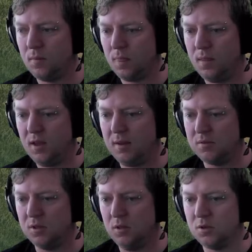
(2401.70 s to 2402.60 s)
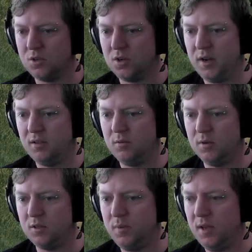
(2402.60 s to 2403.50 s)
Here comes the log train doing
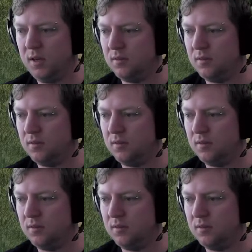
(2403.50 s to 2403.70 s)
its bit.